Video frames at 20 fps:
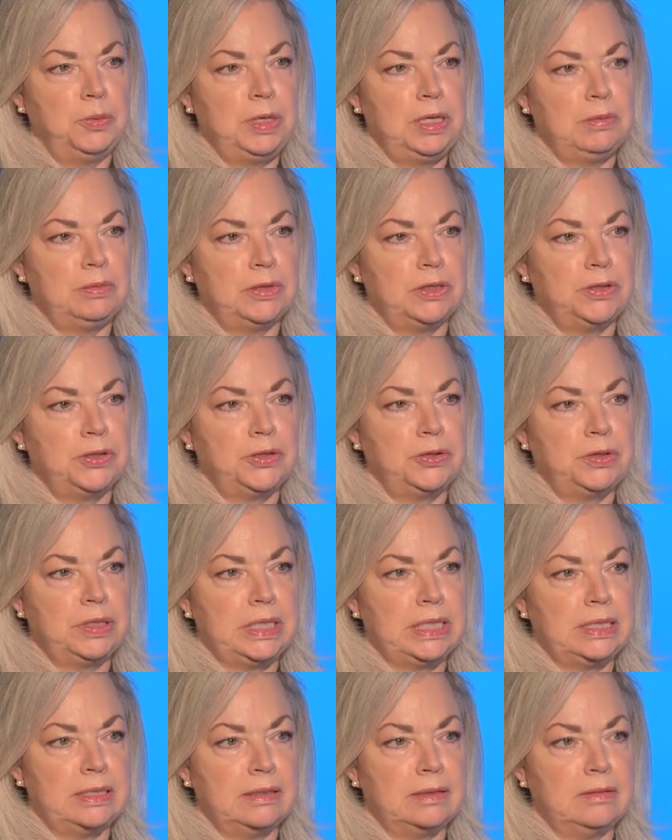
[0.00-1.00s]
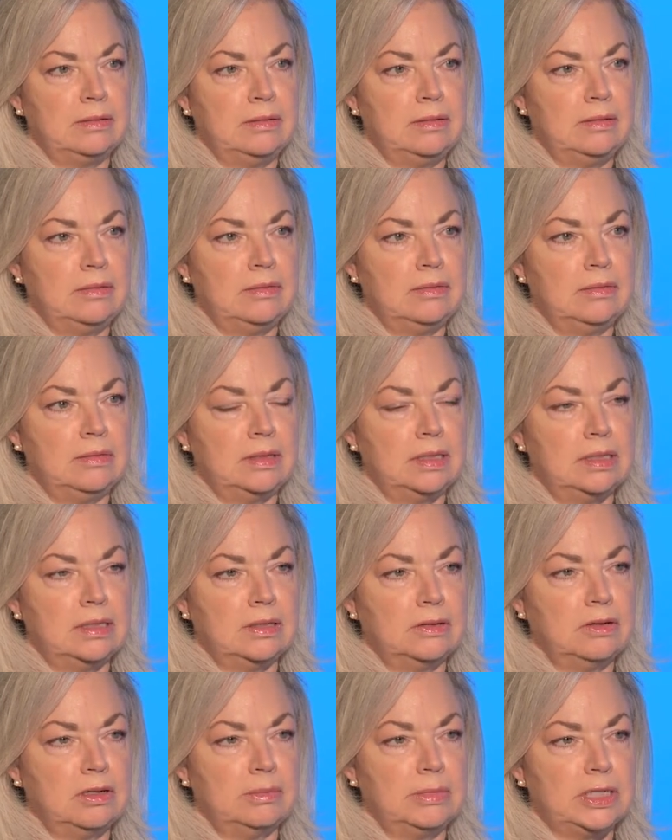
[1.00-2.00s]
people are treated in the
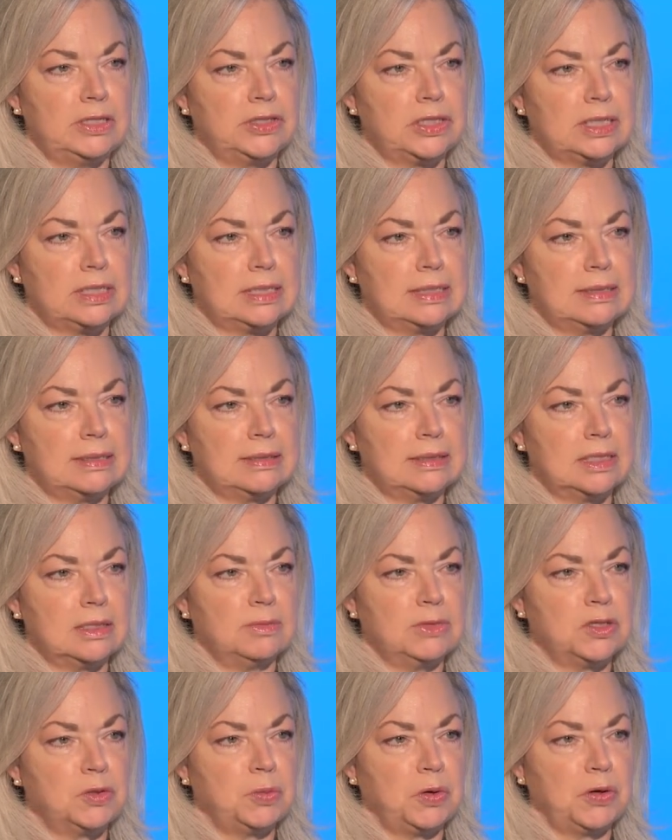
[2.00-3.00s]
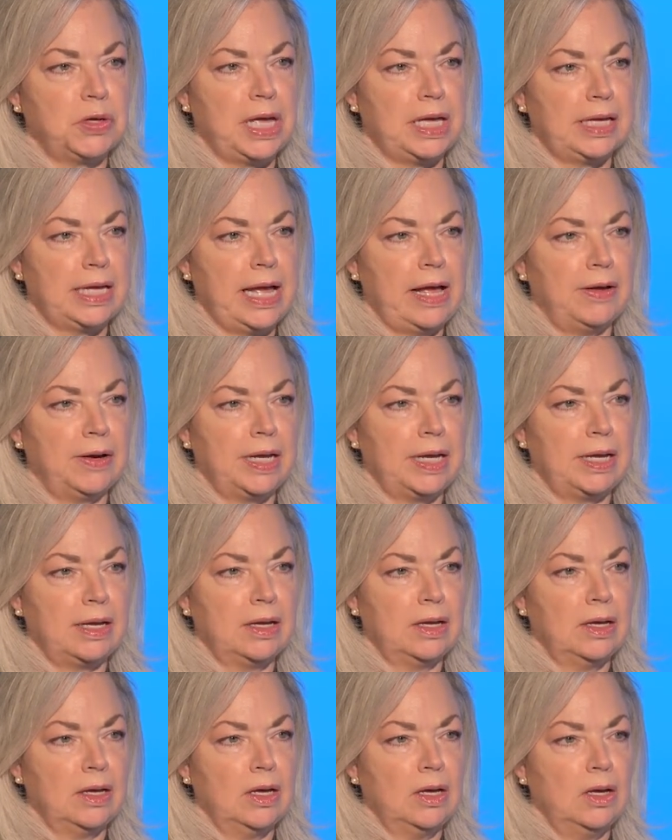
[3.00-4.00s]
criminal justice system in Spokane County.
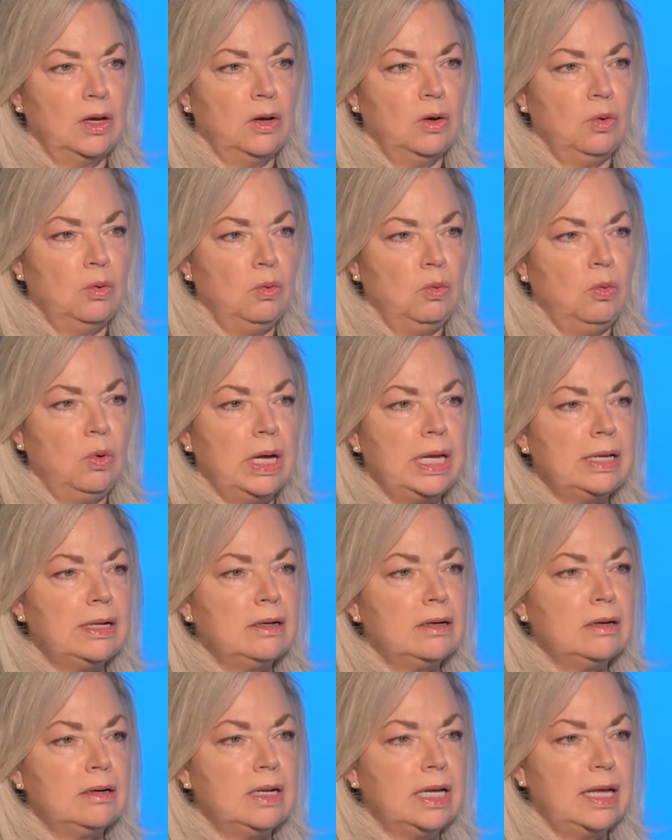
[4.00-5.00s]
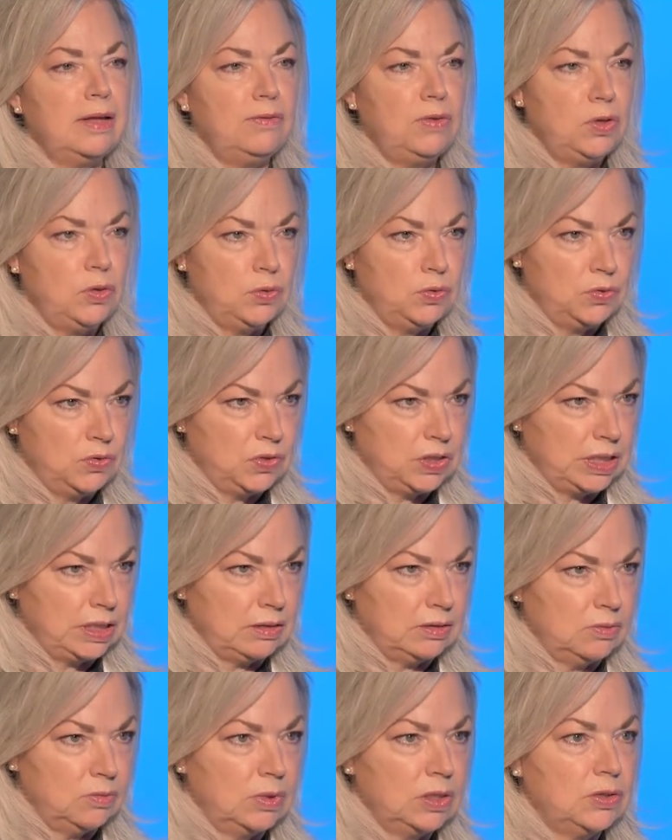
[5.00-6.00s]
What have you
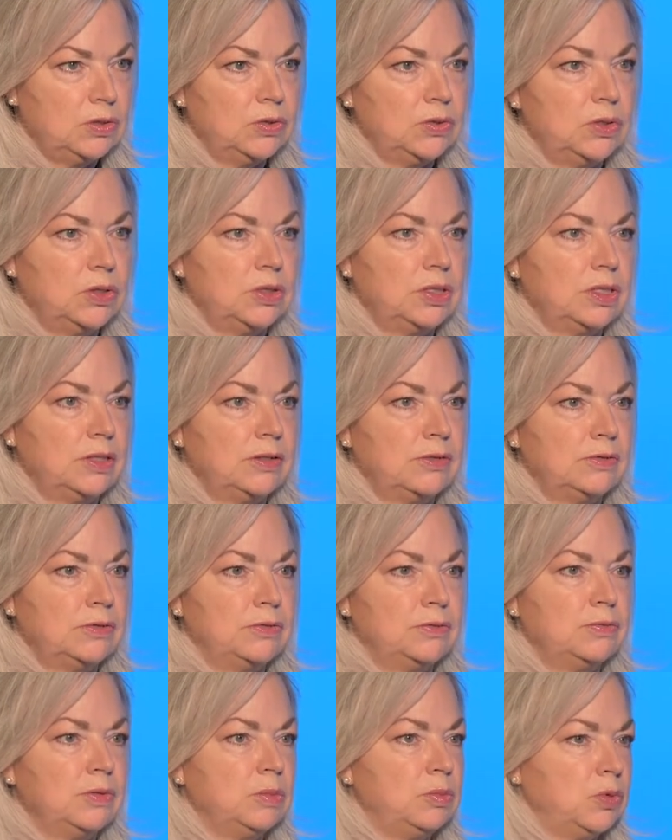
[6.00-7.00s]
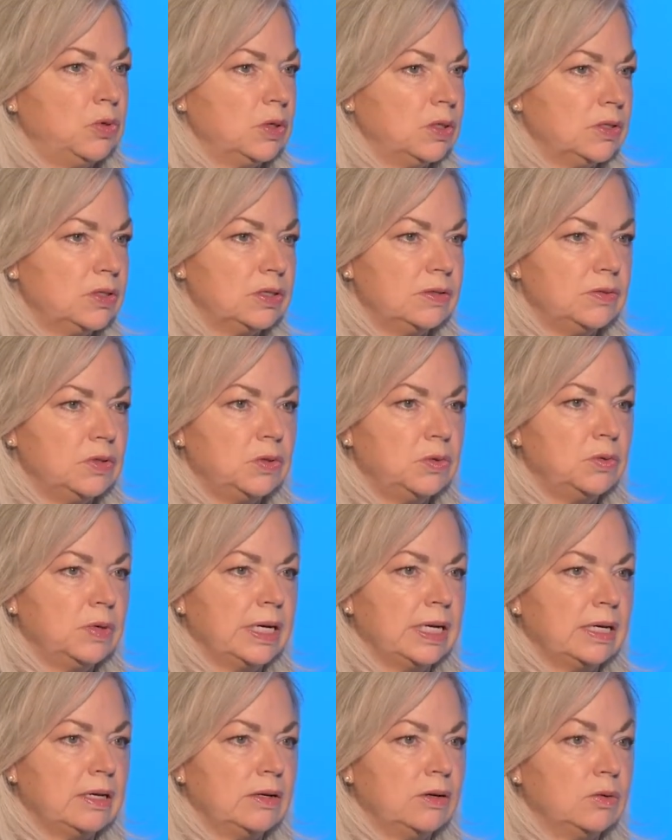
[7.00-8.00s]
seen? What sort of reports have you
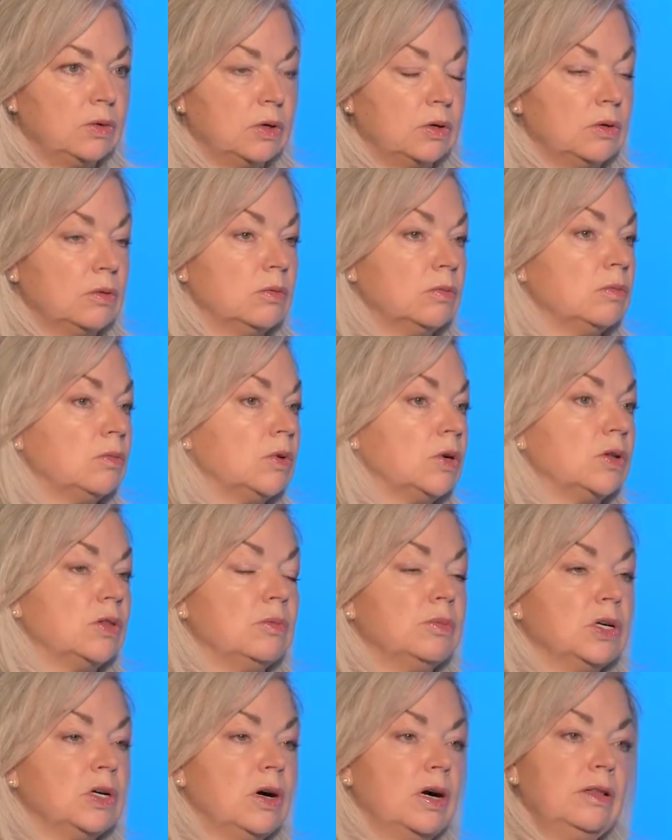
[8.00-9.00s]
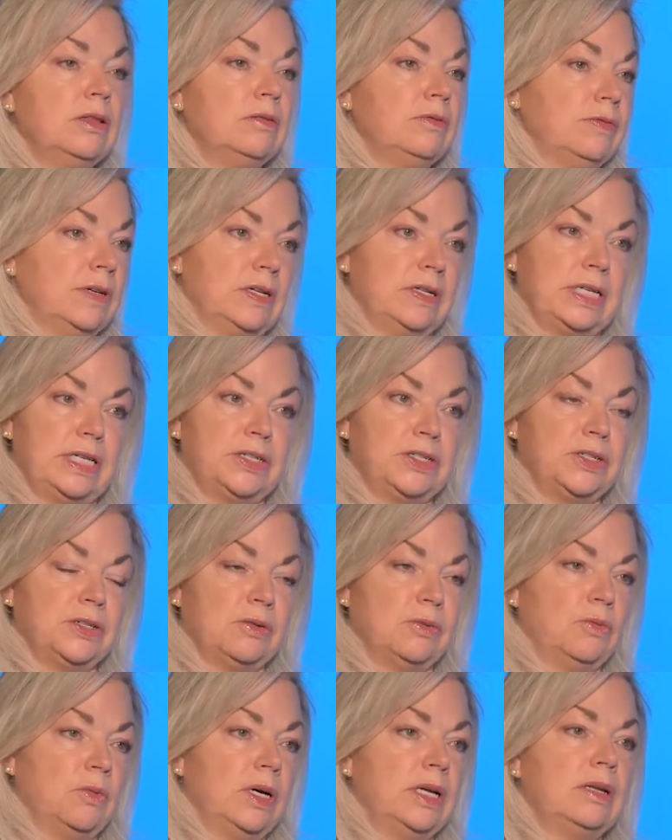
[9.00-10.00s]
read, or the MacArthur Foundation?
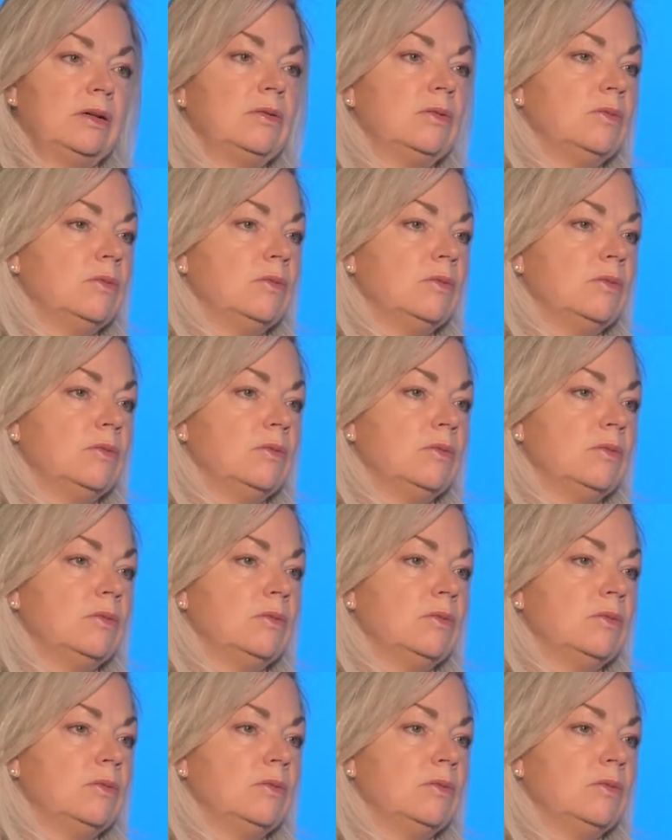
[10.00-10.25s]
What